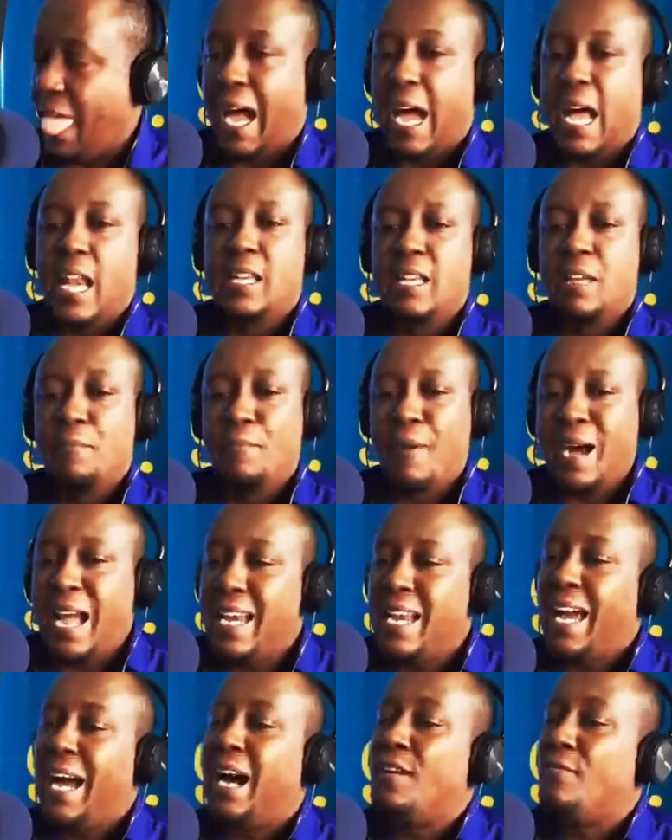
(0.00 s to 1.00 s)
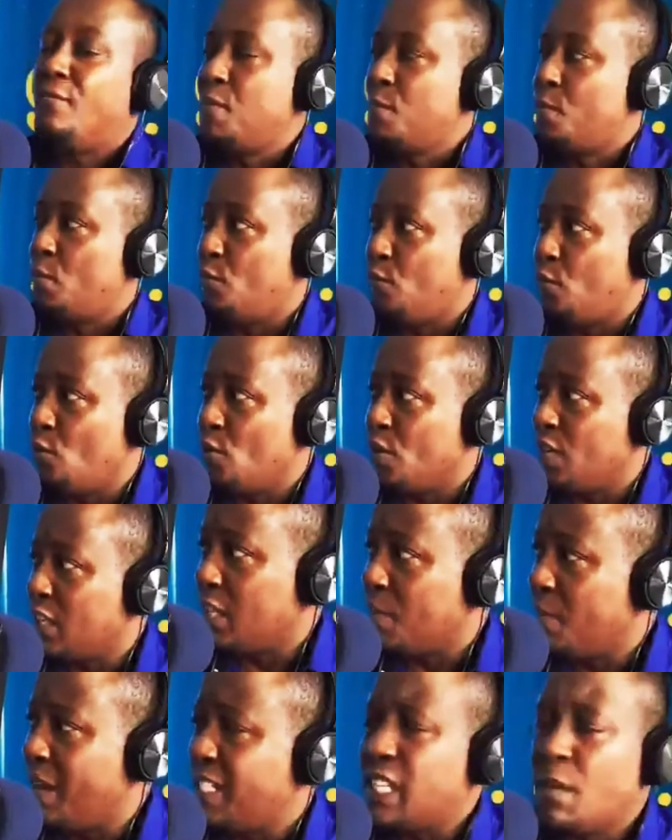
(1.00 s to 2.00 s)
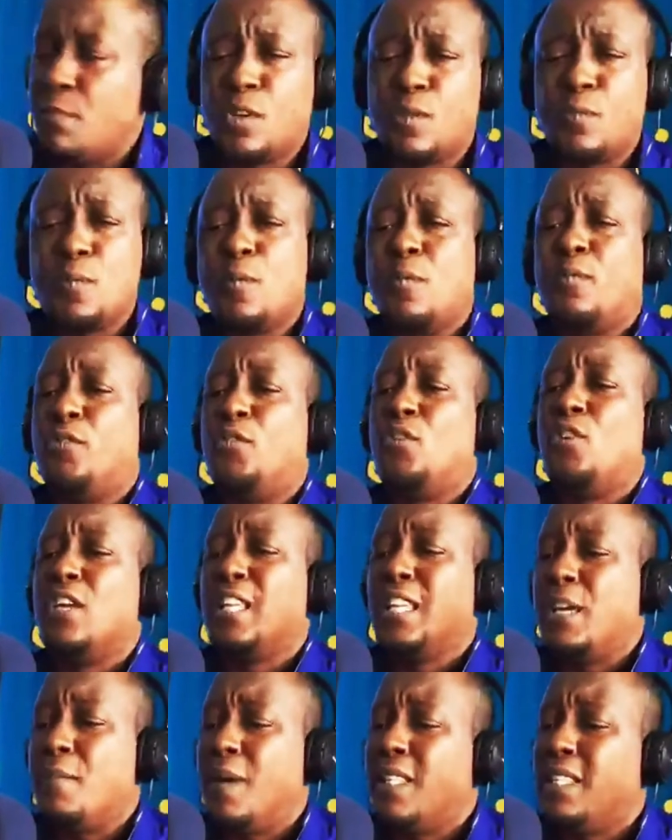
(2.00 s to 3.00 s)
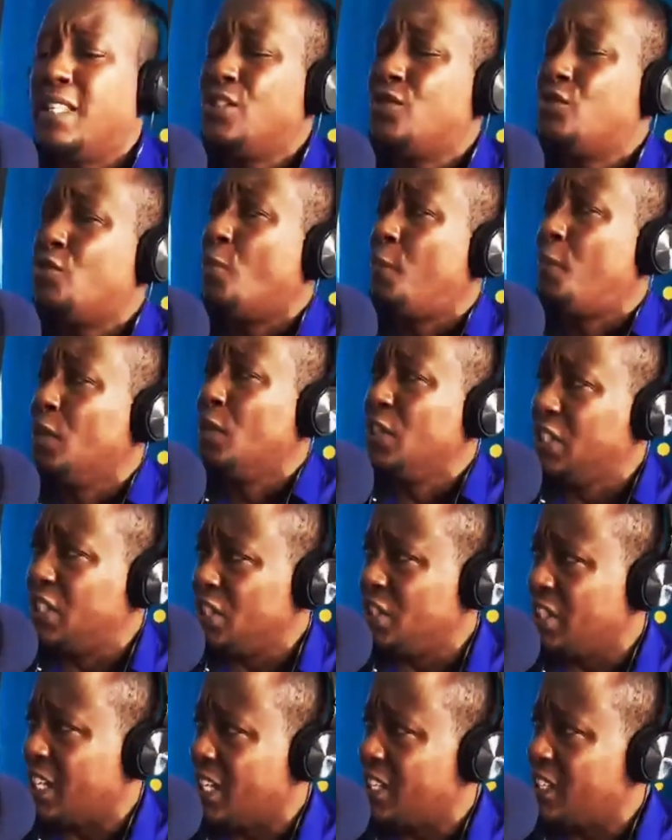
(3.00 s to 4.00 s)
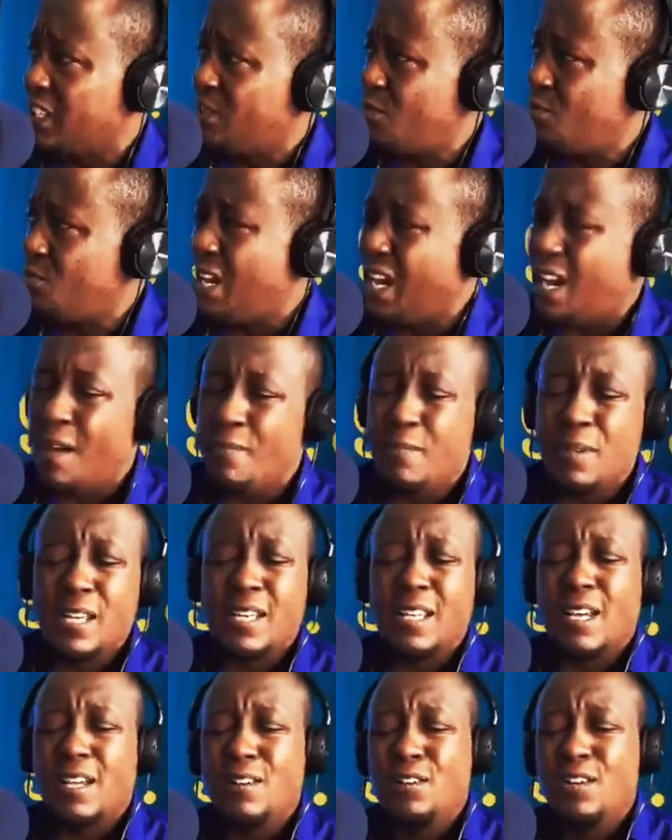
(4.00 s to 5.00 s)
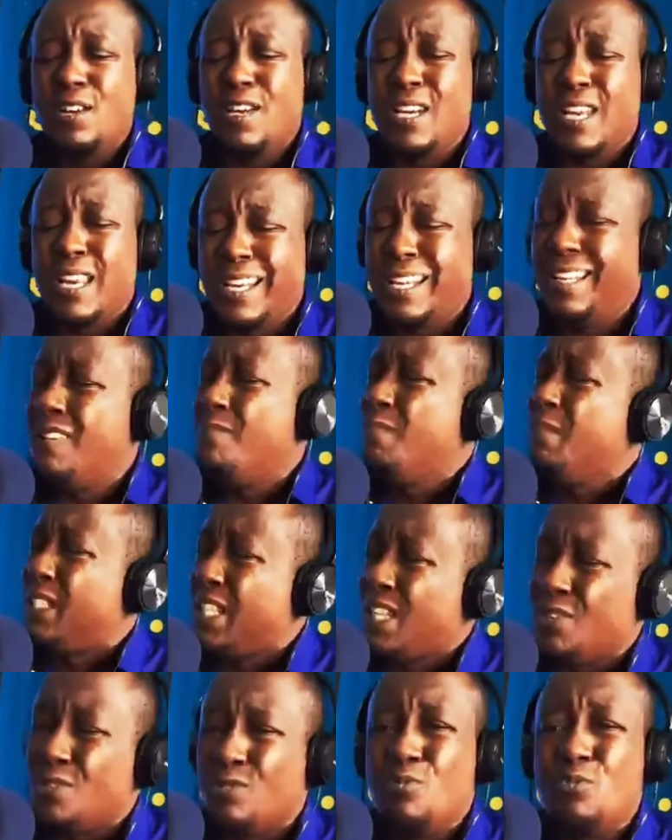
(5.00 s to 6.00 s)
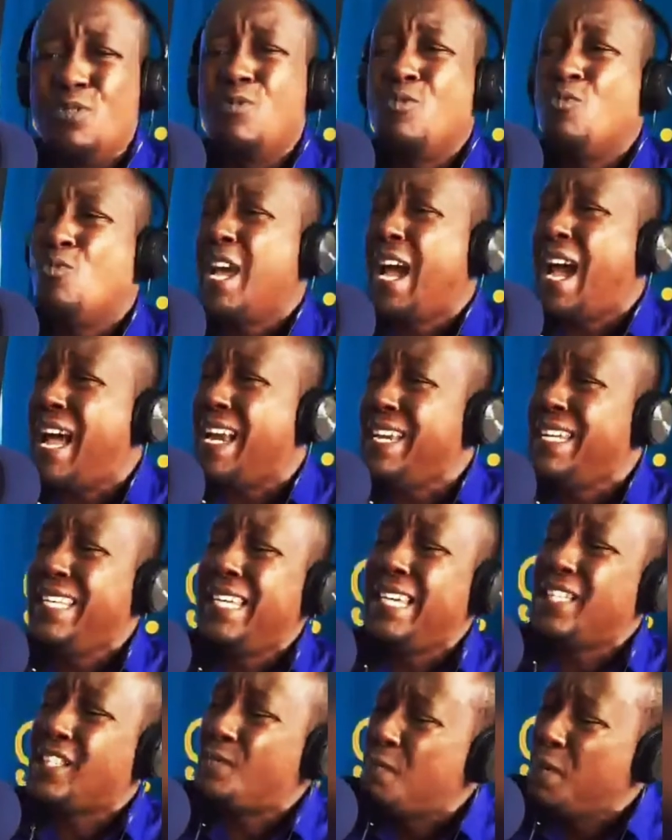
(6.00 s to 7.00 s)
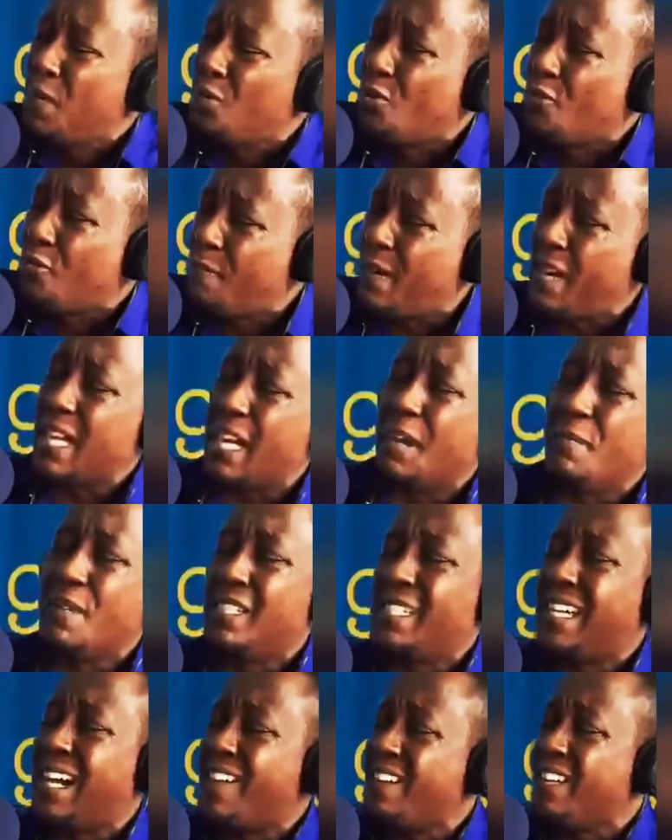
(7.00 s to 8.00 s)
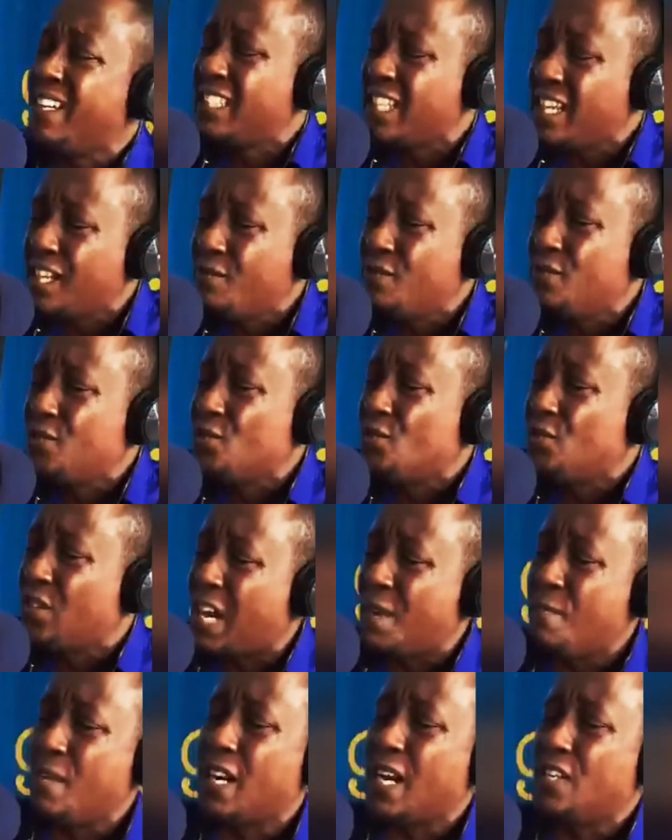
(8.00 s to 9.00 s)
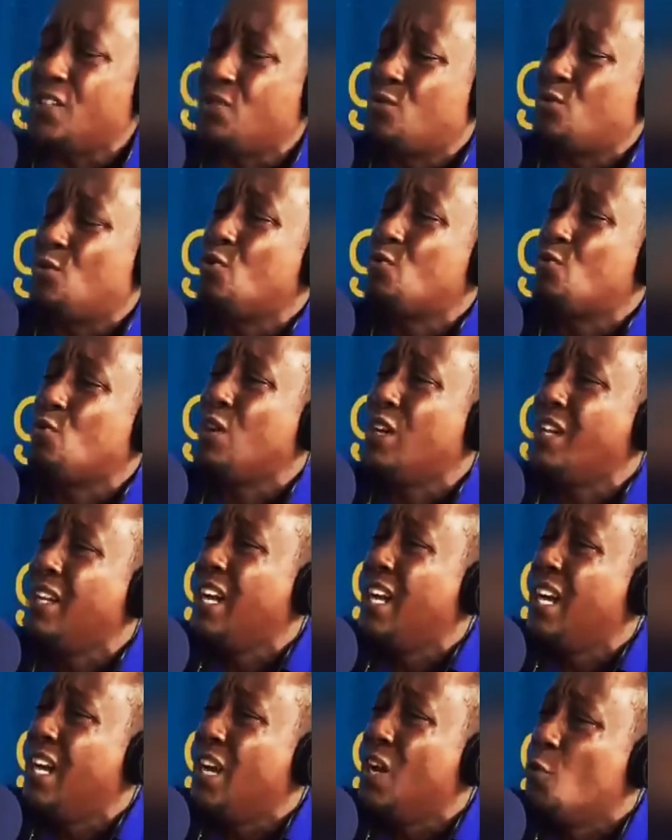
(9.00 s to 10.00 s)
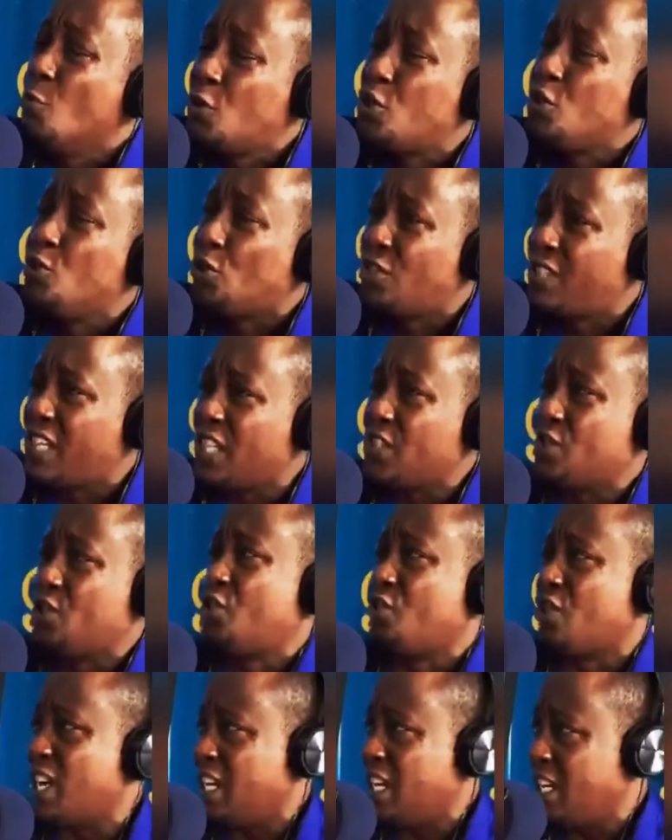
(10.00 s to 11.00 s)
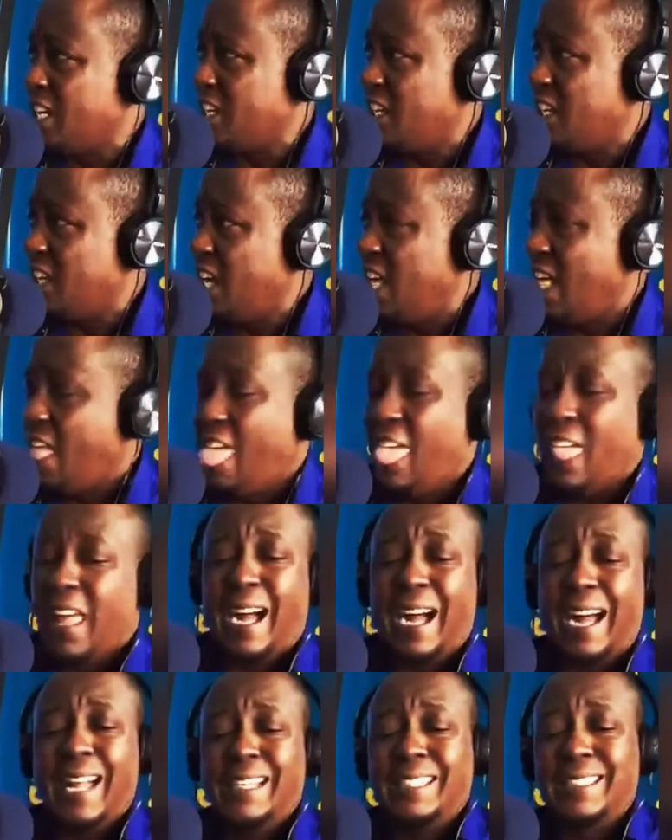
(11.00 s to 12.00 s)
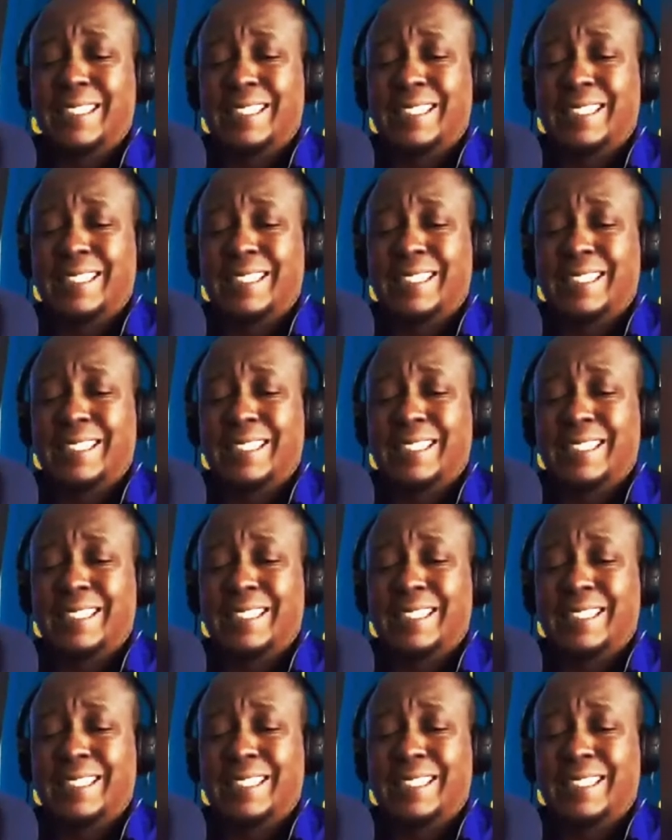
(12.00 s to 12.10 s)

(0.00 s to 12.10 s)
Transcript: And the bad have people following and some of the people following them are these top politicians. Let me tell you, we had here speak of Parliament carrying television cameras to go to a witch doctor's shrine. And